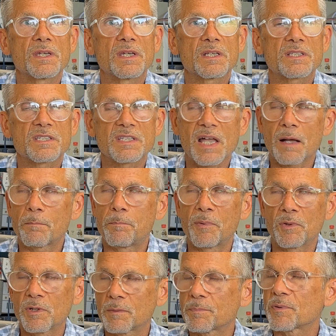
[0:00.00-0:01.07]
it's not
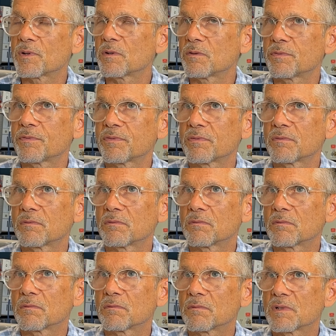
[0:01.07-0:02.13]
bulletproof.
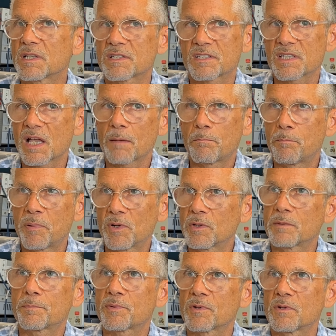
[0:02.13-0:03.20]
It's not
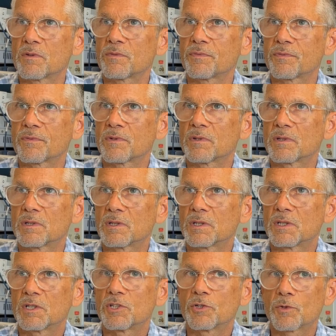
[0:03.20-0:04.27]
bulletproof,
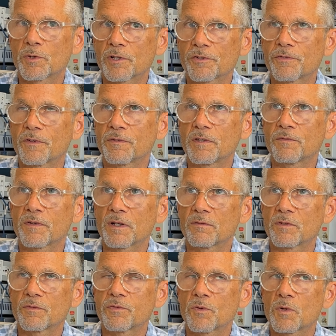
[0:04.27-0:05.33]
nor is
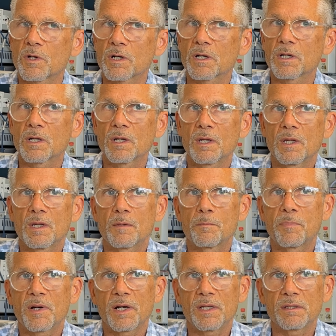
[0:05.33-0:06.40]
5504,
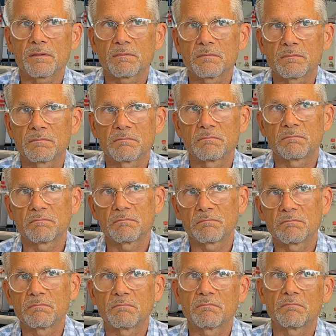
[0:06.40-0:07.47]
but
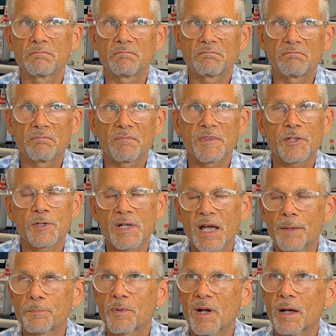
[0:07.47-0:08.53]
they're
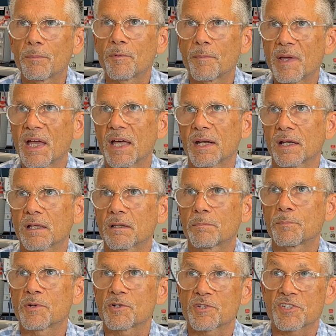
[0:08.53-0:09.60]
not problematic
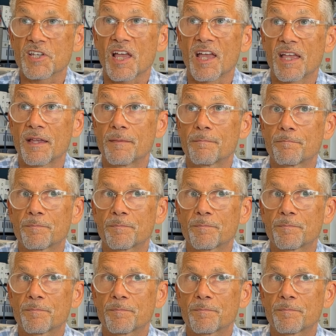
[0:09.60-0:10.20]
per se.